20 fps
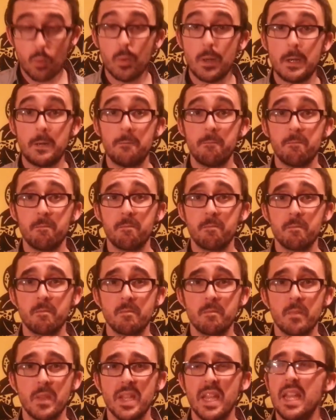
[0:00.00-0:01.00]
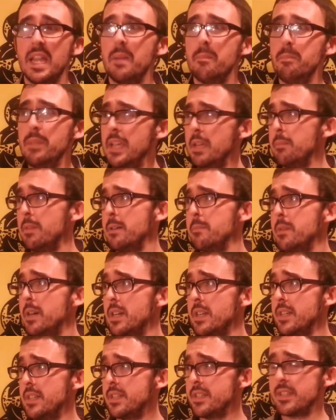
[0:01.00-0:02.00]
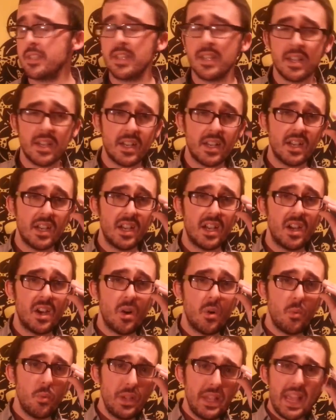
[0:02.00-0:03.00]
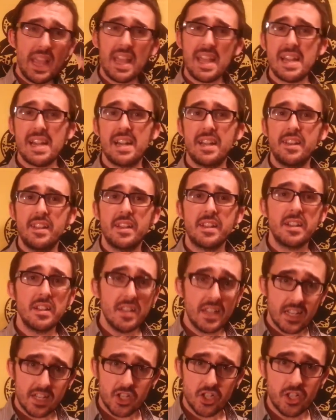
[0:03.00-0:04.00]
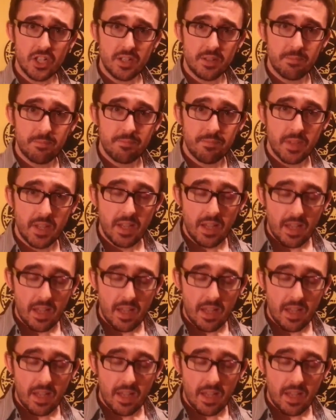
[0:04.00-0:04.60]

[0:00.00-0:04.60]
Well, me and my buddies, we had an election.